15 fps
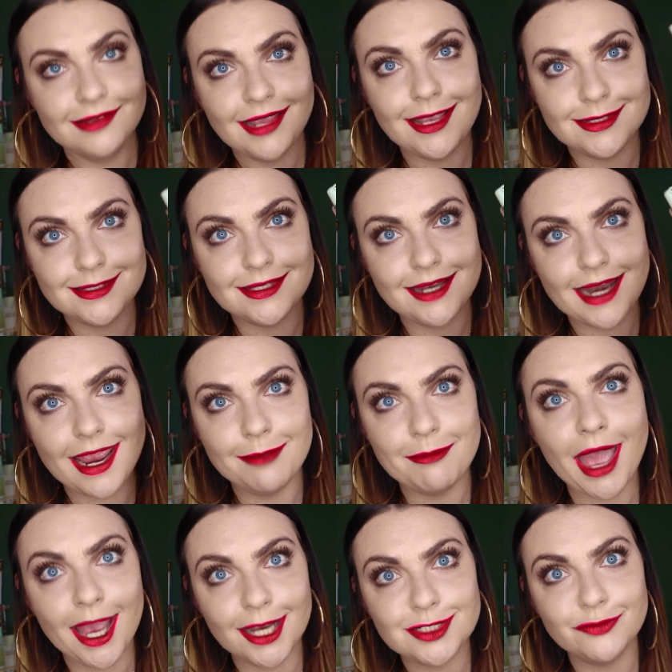hence the
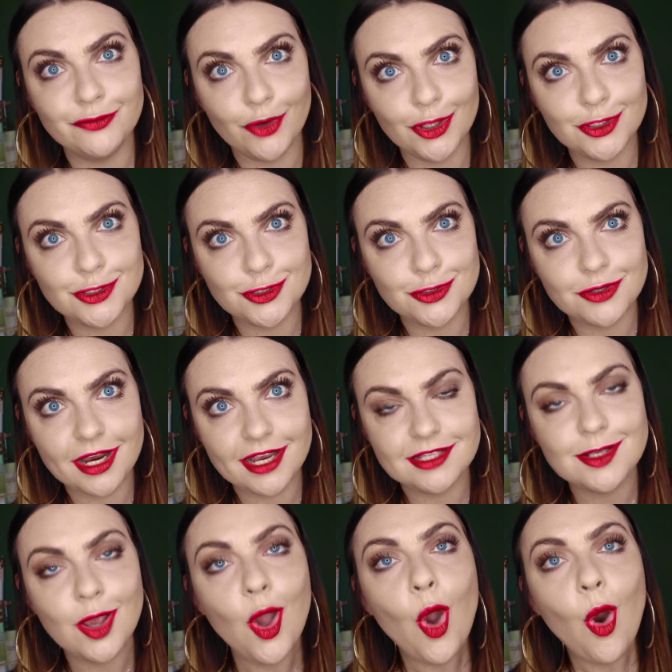name Active
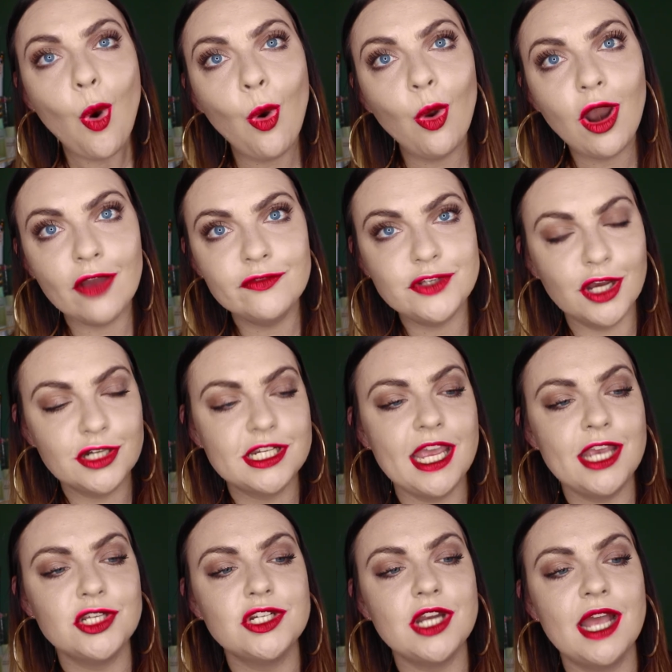Concentrate. All of Dr.
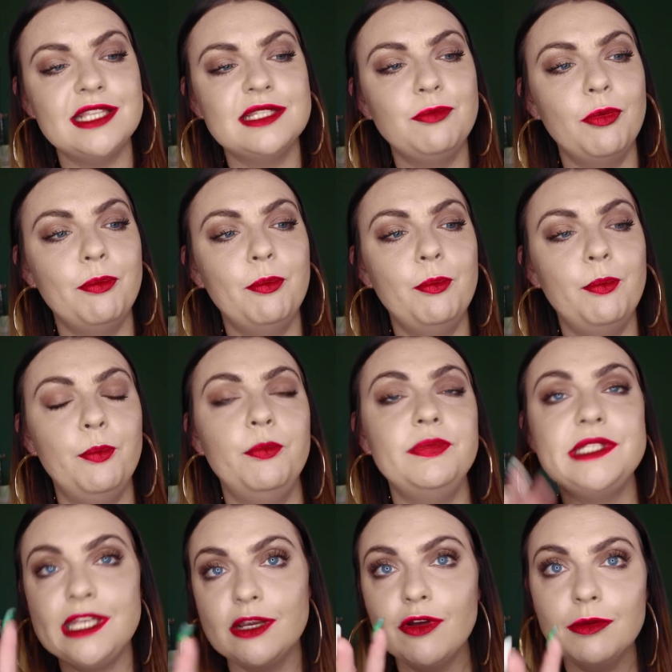Eckstein's
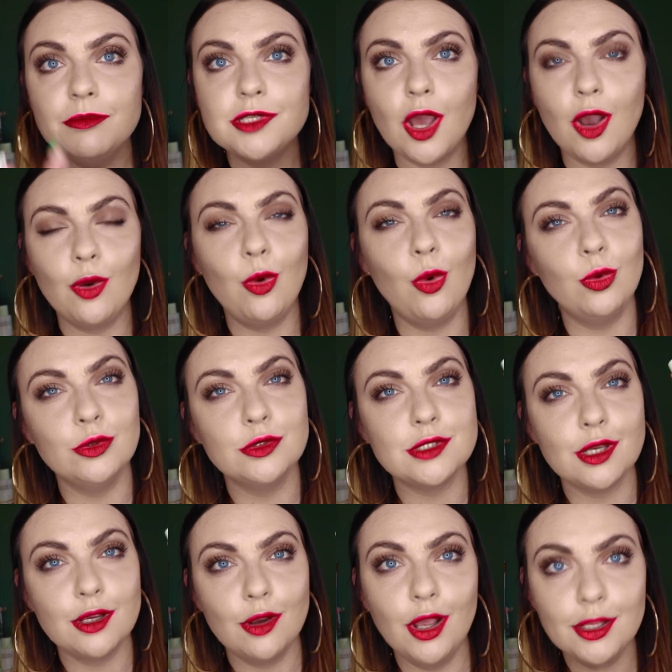serums are
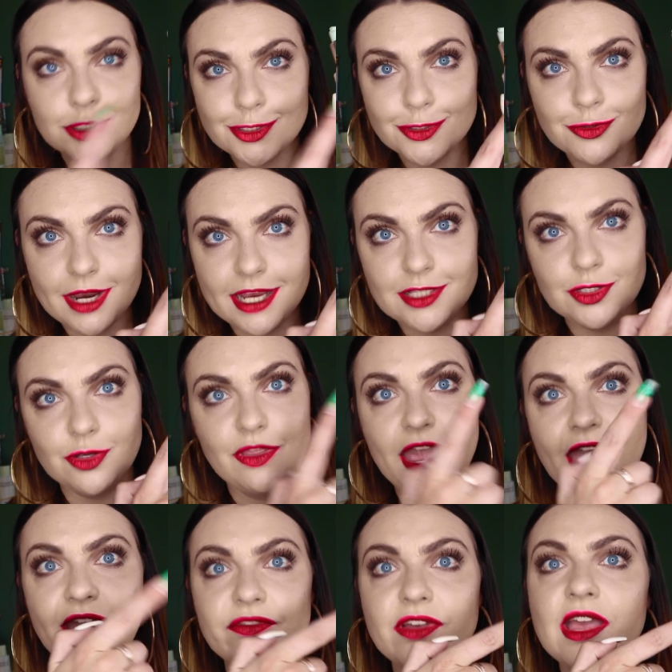called concentrate so
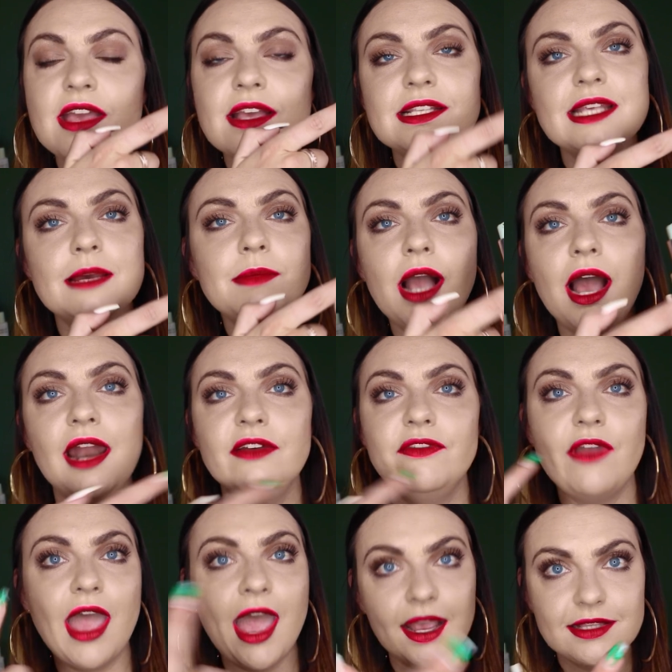they have some kind
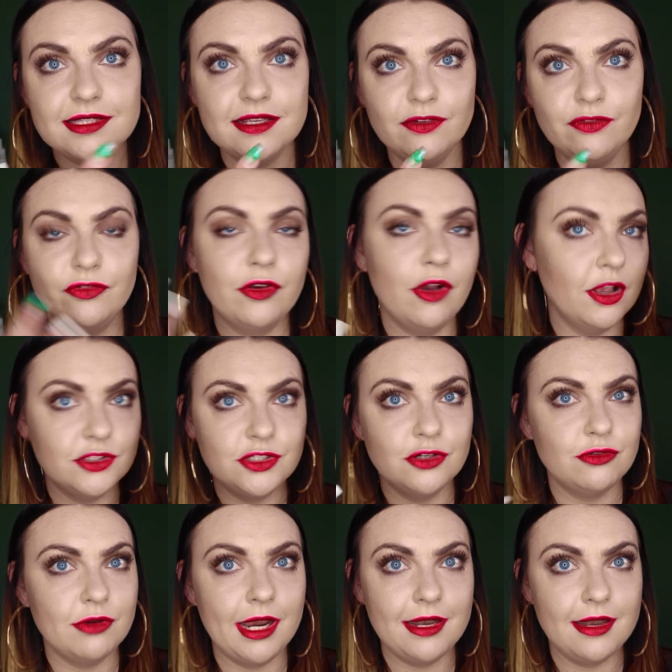of active
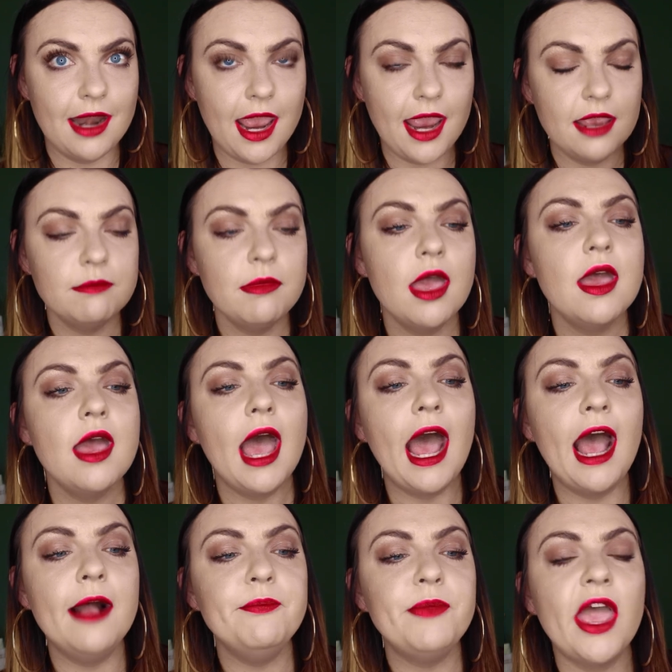concentrate name um,
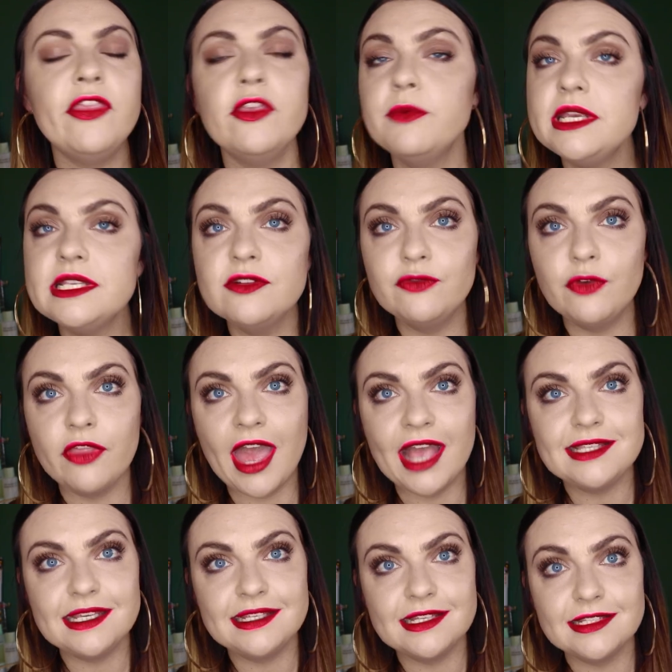and the reason for
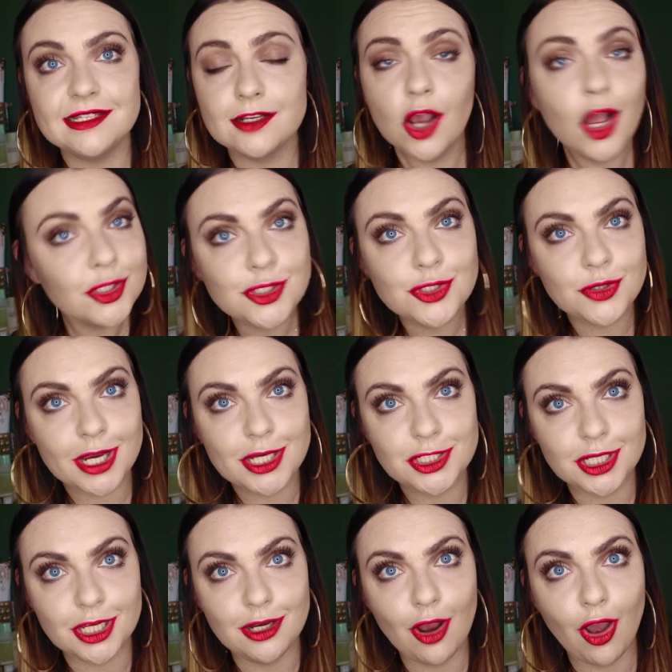that is it's a
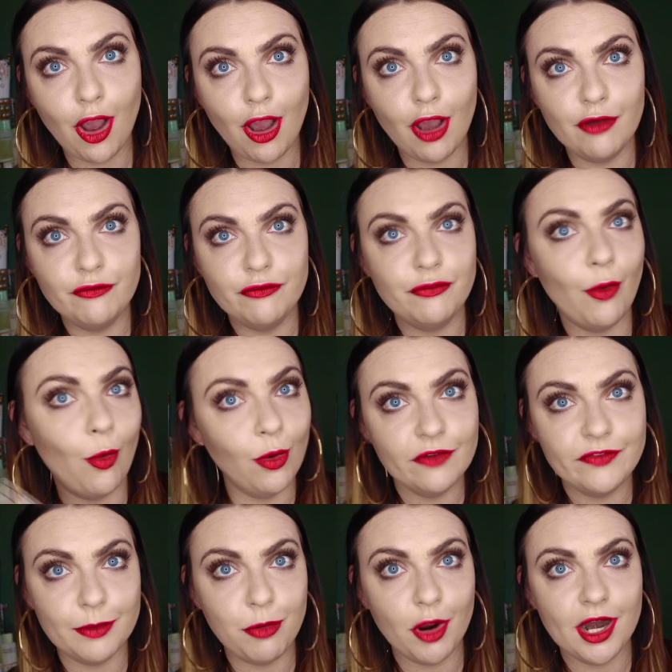concentration of all
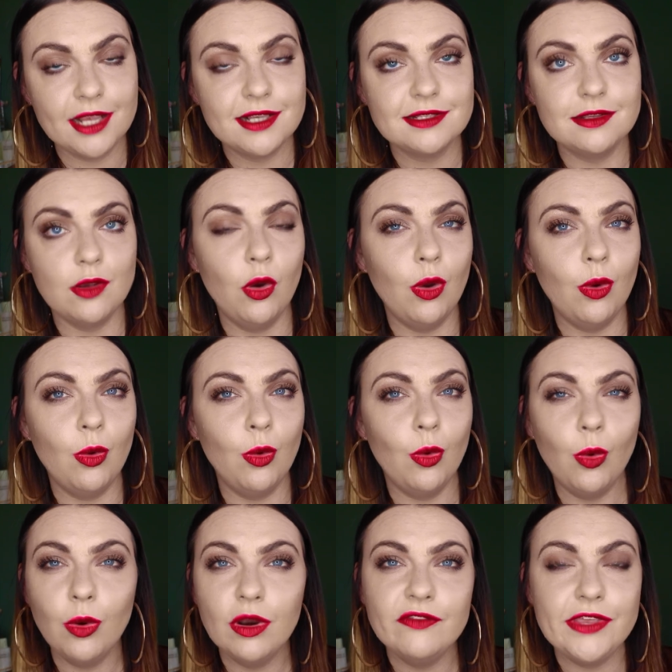of the products or,
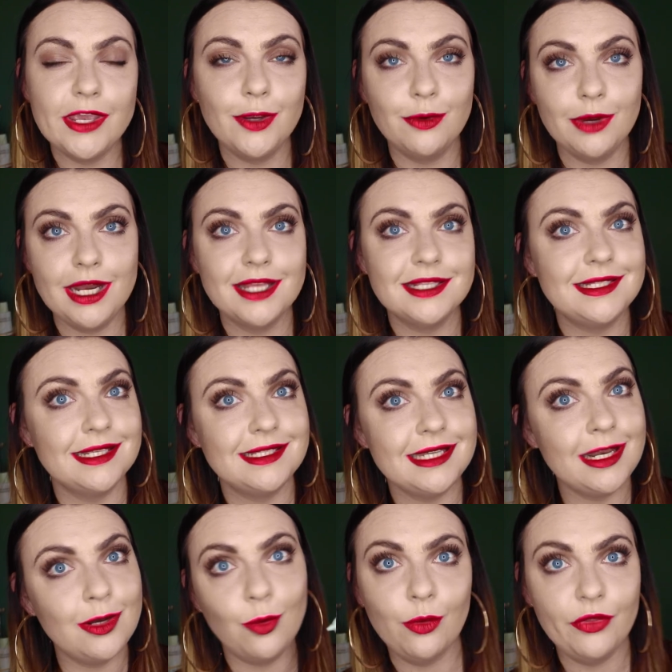or all of the ingredients that's
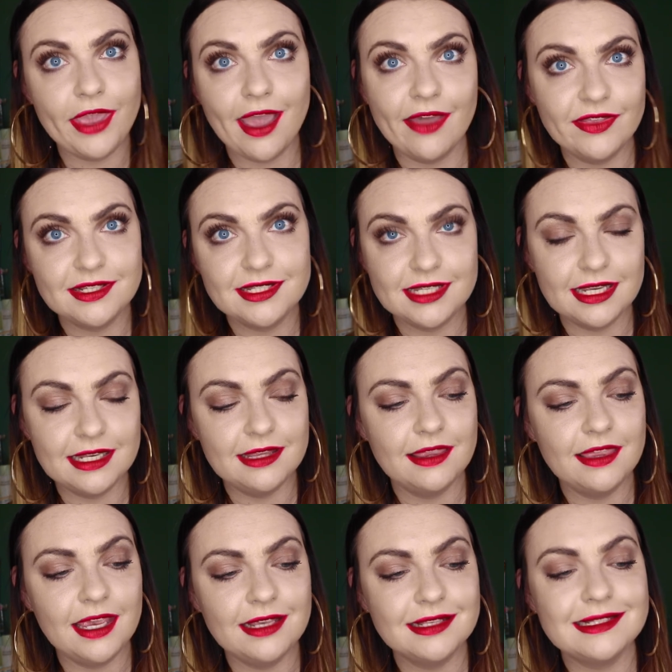in all the other skin
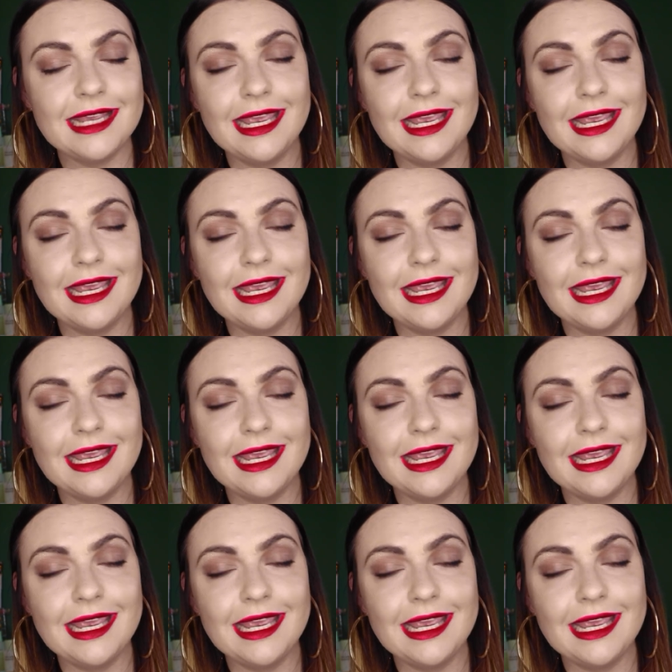things